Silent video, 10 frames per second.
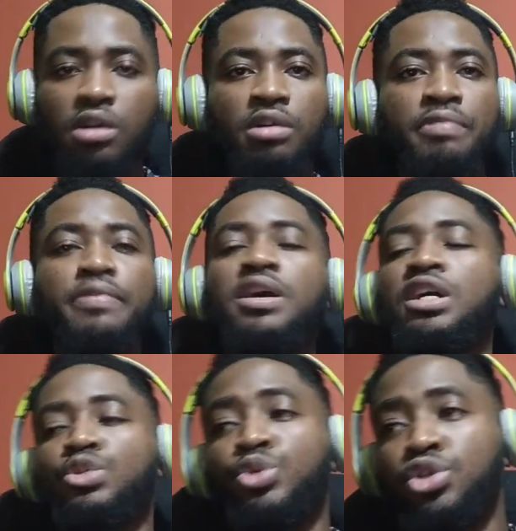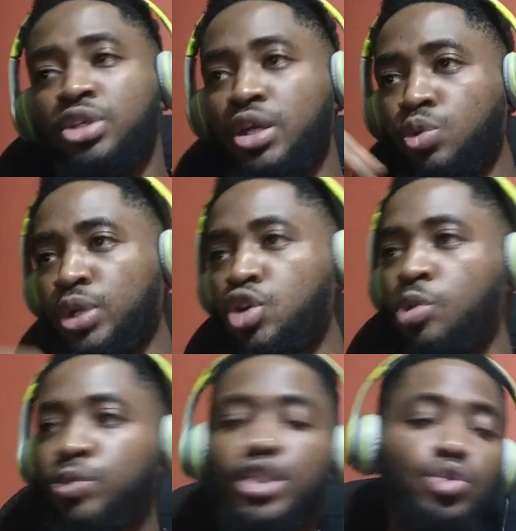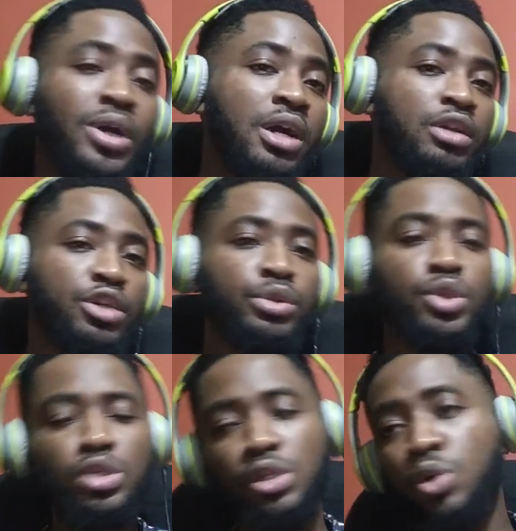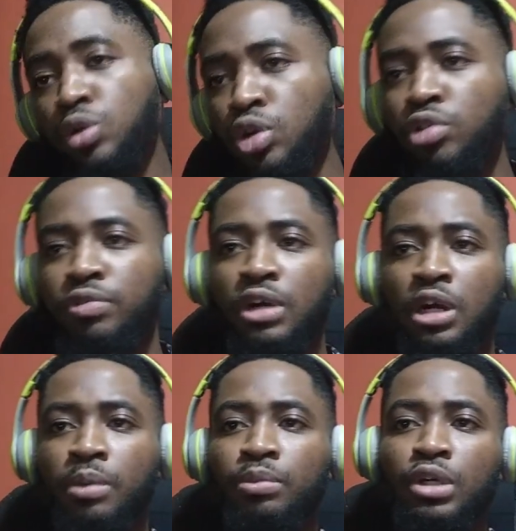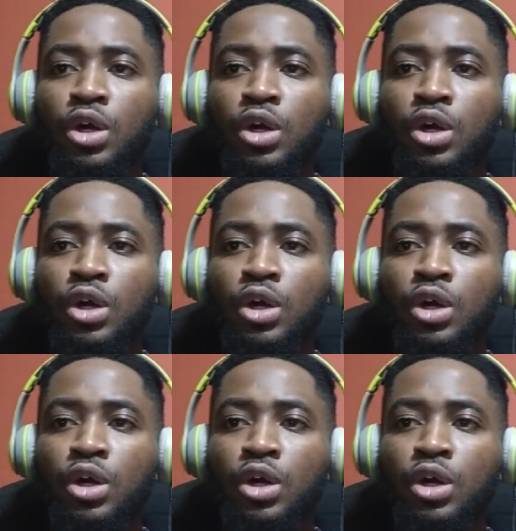Facts, we just gotta wake up, which is why Kao Denero does a whole lot of